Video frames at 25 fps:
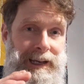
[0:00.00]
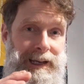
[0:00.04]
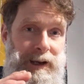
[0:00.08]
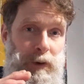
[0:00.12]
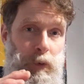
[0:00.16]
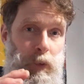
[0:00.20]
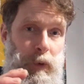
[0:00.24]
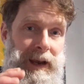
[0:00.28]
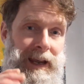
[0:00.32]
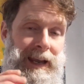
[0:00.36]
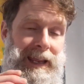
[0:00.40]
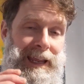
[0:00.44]

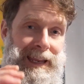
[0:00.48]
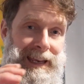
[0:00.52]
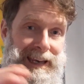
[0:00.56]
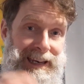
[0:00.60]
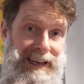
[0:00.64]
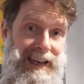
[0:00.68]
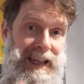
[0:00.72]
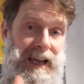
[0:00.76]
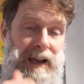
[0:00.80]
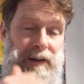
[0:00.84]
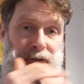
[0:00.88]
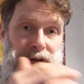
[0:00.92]
when he
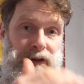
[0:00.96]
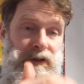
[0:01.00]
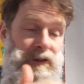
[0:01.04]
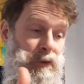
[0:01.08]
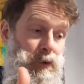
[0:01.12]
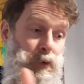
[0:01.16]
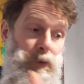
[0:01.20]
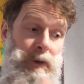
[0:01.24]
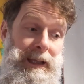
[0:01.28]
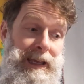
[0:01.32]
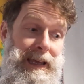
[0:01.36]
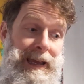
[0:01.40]
left the
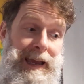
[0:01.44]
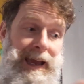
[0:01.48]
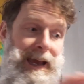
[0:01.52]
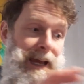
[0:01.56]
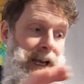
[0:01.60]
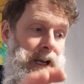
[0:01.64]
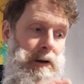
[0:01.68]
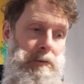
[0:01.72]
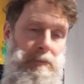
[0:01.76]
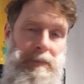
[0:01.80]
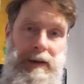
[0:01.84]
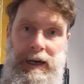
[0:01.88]
school, he
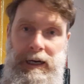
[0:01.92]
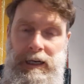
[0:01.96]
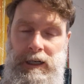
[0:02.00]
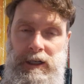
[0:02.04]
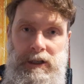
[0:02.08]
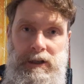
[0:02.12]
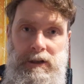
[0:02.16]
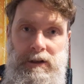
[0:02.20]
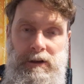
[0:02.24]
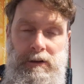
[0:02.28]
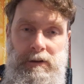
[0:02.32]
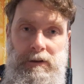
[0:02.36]
hadn't
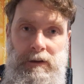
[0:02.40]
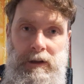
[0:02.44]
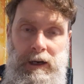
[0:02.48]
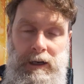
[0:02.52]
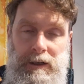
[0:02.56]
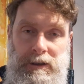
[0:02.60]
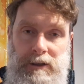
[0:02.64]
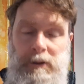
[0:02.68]
managed to do that.